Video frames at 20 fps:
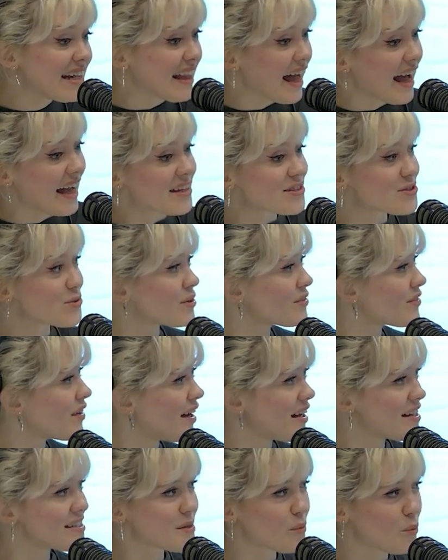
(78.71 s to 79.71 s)
Like it's sort of
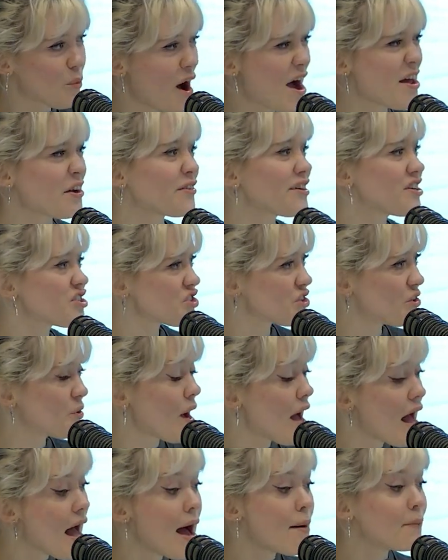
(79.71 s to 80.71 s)
a, it's a wider issue.
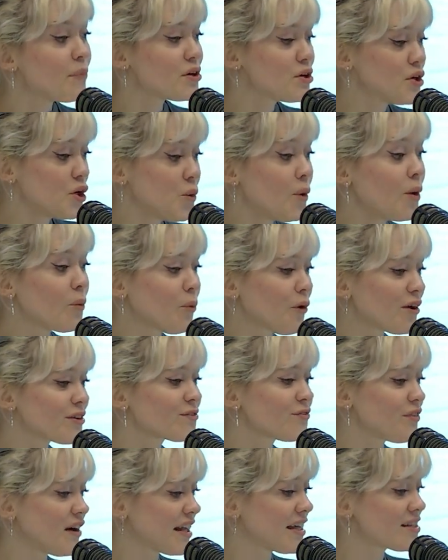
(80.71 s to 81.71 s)
Yeah. But you know what
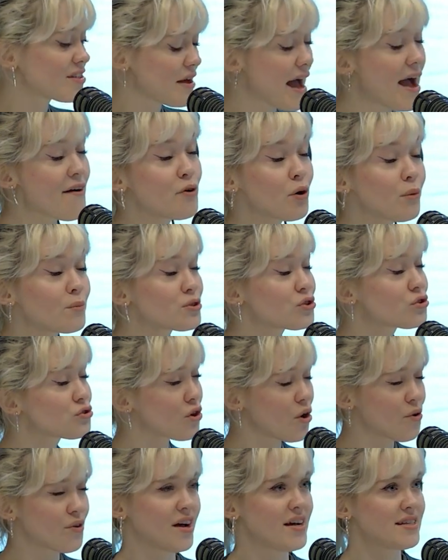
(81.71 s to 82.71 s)
was funny? So everyone was
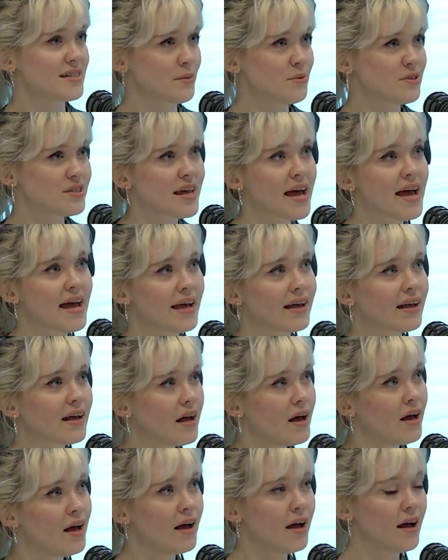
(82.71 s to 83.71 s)
so nice. I was saying
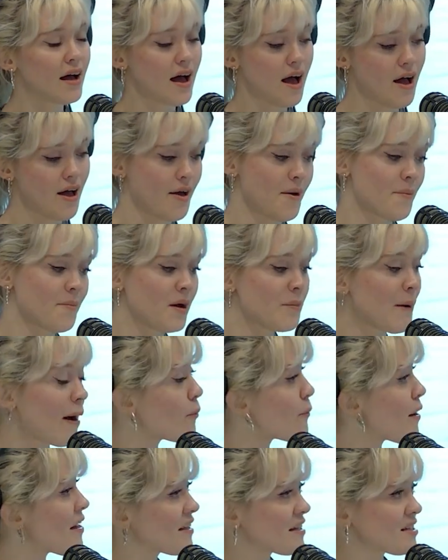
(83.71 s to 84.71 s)
um,
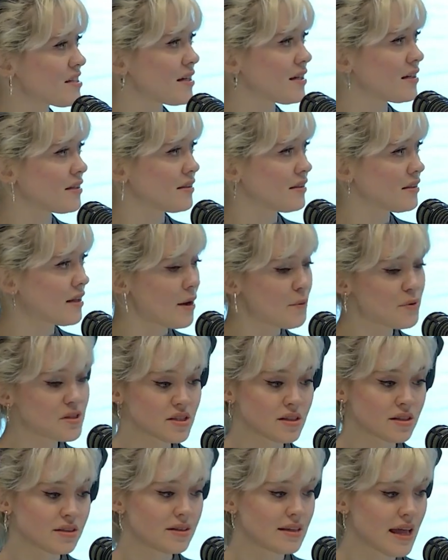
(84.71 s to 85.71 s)
about Wellington. I
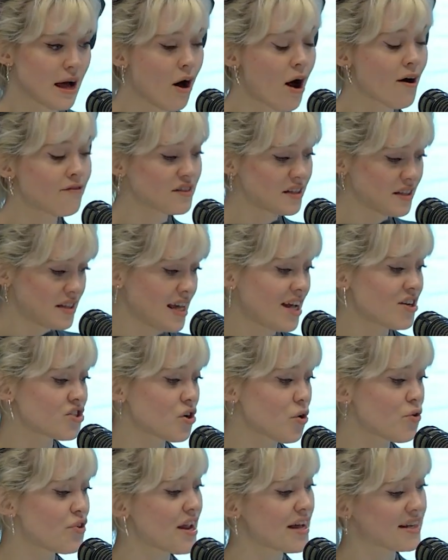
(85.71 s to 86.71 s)
was after the Ed
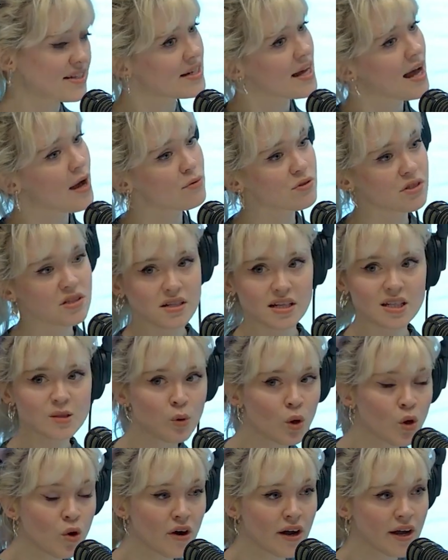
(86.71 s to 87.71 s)
show the next day, I was just
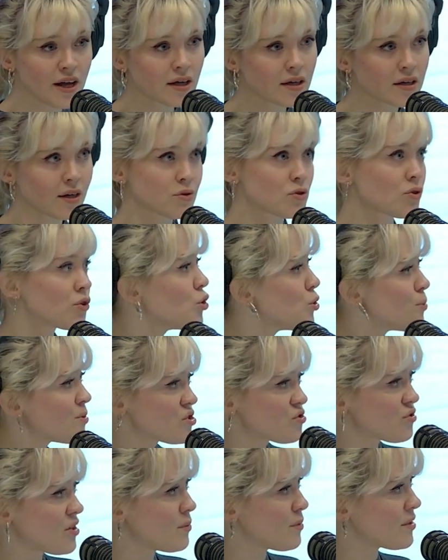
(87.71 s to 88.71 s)
exploring and I was on Cuba
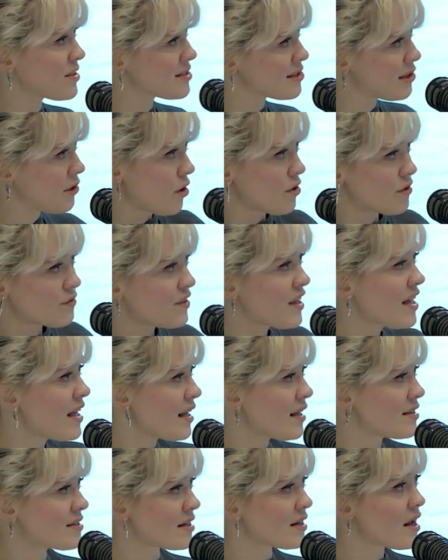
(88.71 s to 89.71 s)
Street where there's a lot of
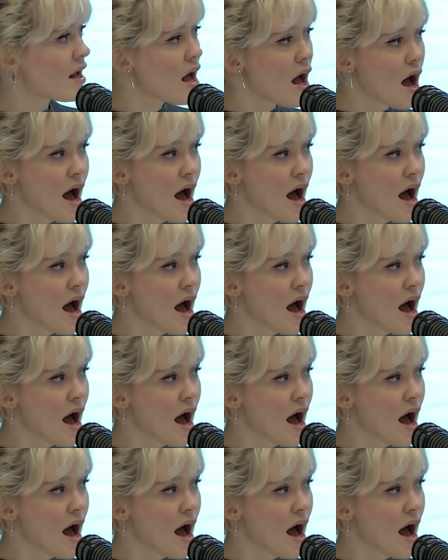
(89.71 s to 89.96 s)
things. And I, know.